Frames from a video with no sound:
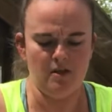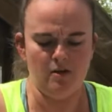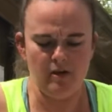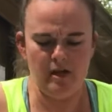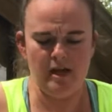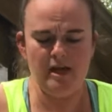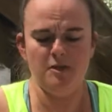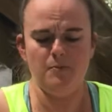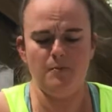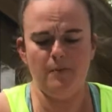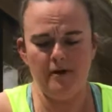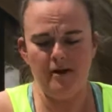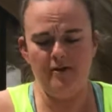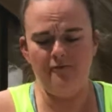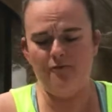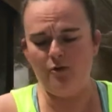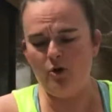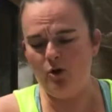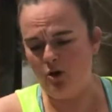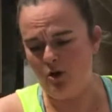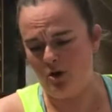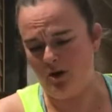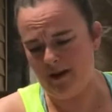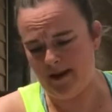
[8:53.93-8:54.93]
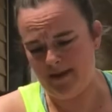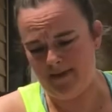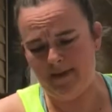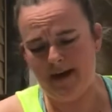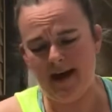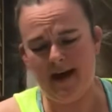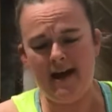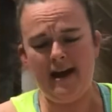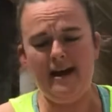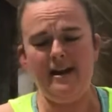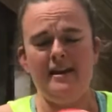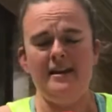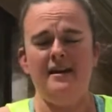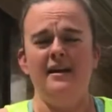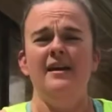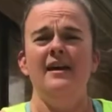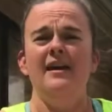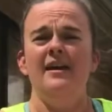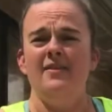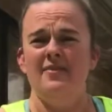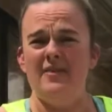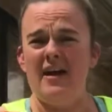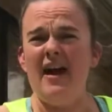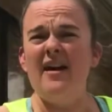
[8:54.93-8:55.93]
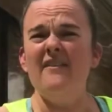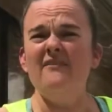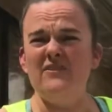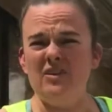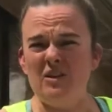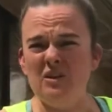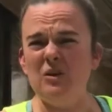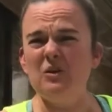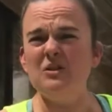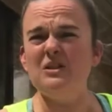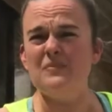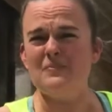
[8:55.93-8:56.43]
he's pretty full, and that feels